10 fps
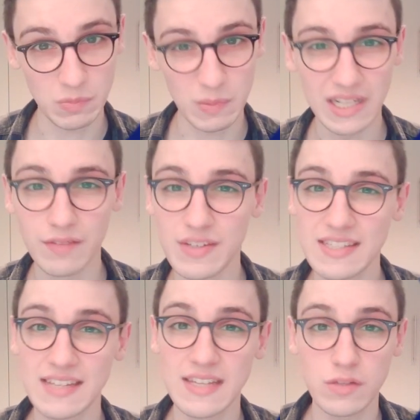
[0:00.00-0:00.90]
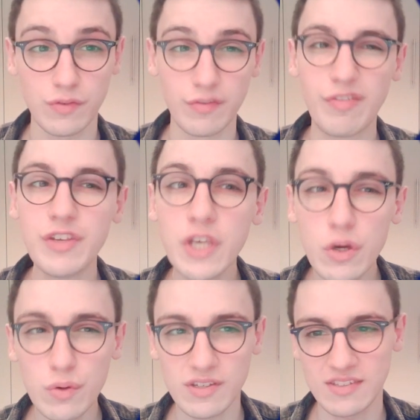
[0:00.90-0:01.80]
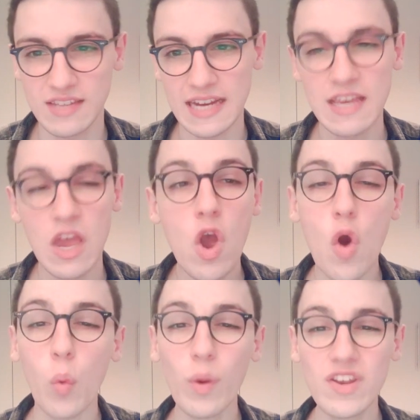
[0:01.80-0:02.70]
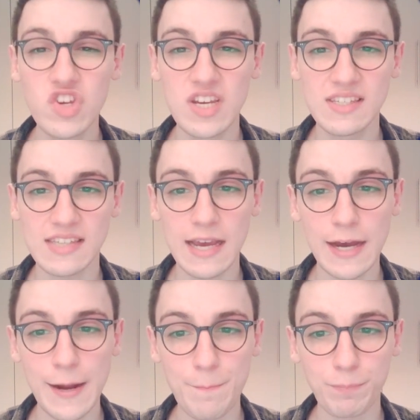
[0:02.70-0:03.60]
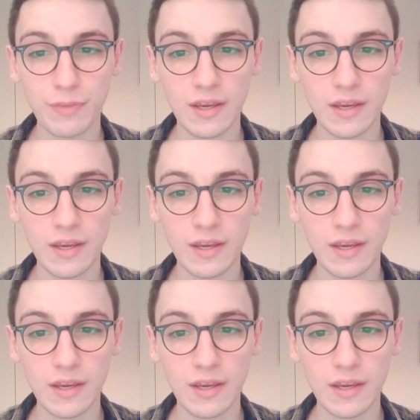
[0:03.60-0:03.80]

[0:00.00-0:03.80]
Well, vState stands for view state, which is um,